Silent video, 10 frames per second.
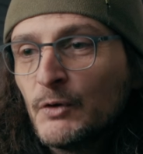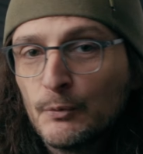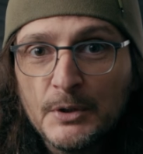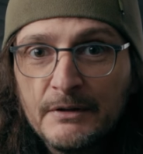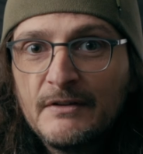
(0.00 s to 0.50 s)
to
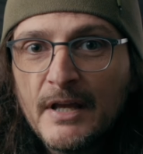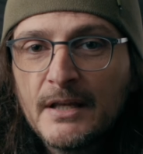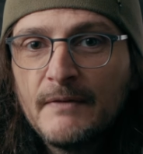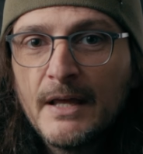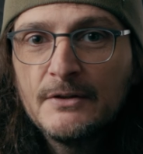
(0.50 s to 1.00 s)
really
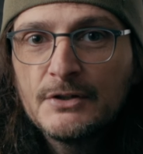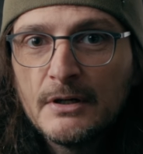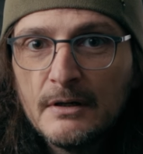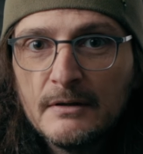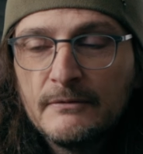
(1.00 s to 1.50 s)
take advantage
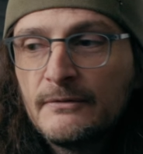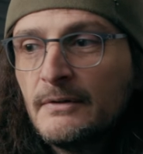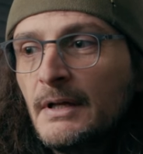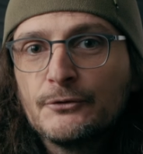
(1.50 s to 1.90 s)
of